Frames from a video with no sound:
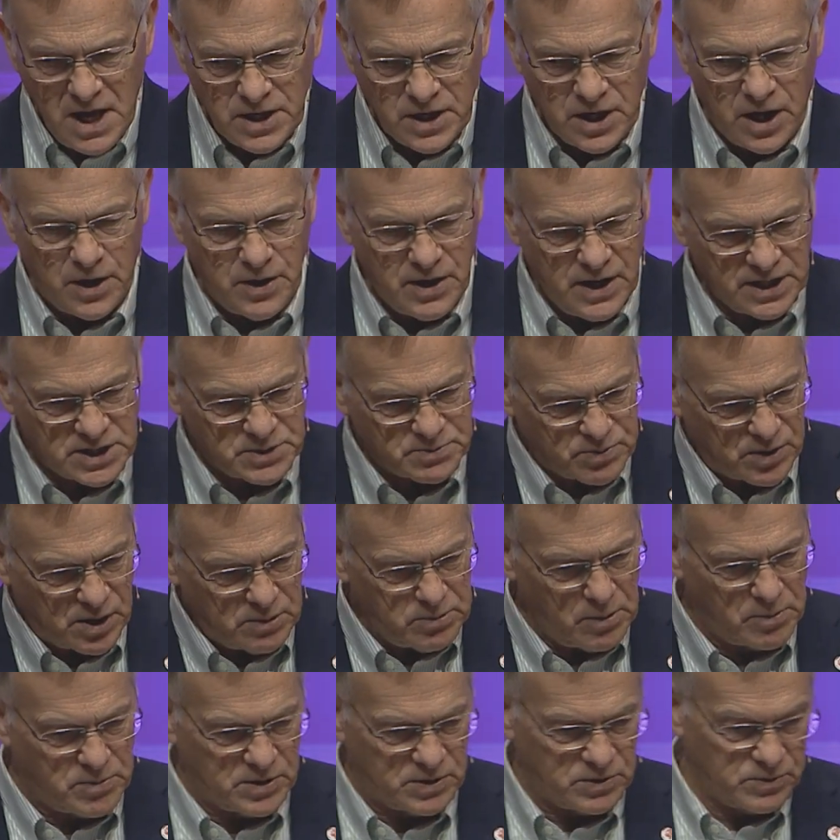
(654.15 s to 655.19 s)
Now, it's
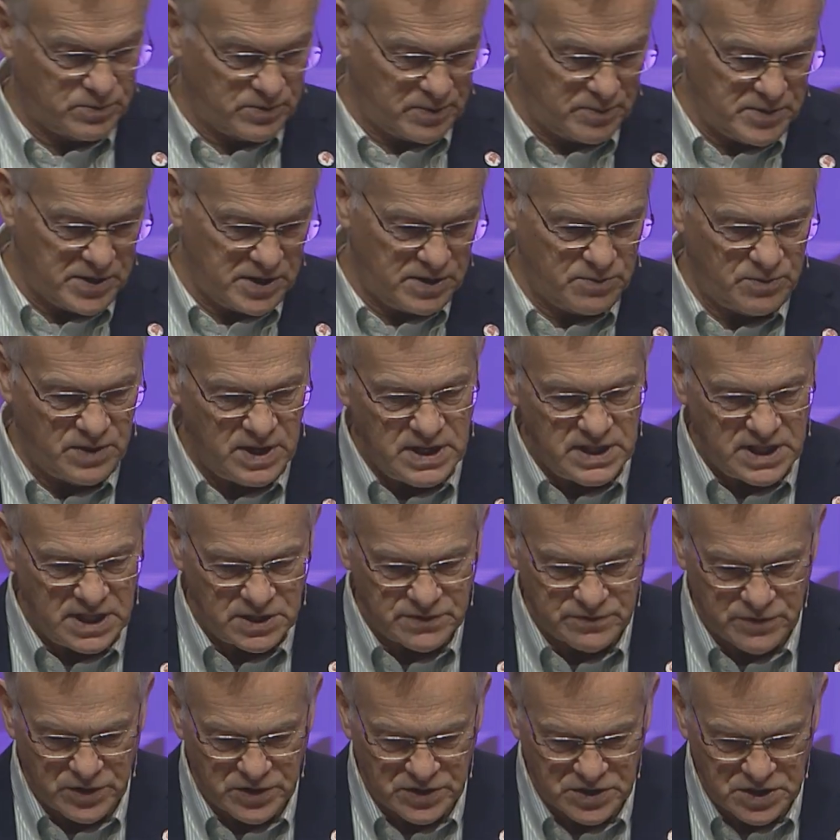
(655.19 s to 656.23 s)
probable when we read
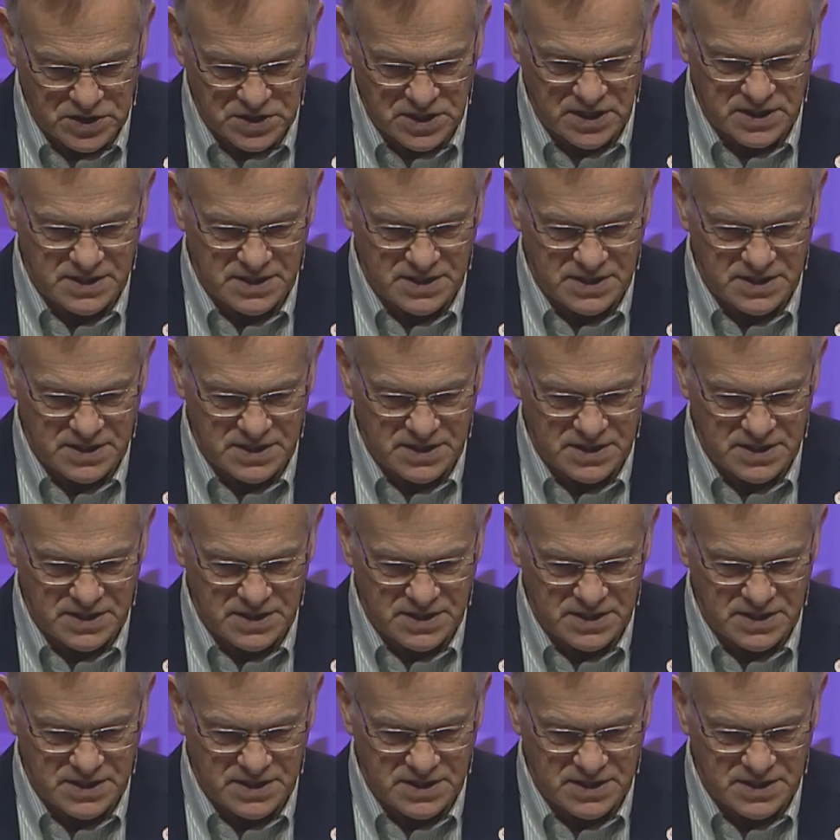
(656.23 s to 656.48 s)
these verses,